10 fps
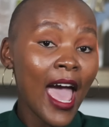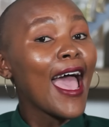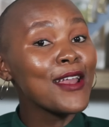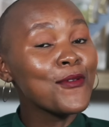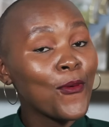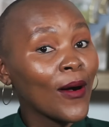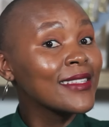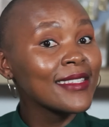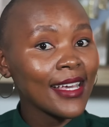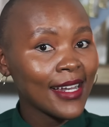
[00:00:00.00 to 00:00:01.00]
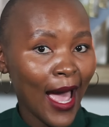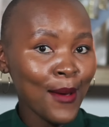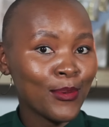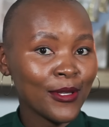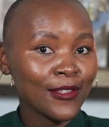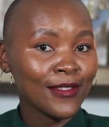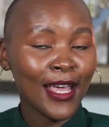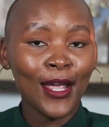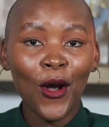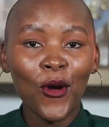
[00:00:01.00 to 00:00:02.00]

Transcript: And once that happens, they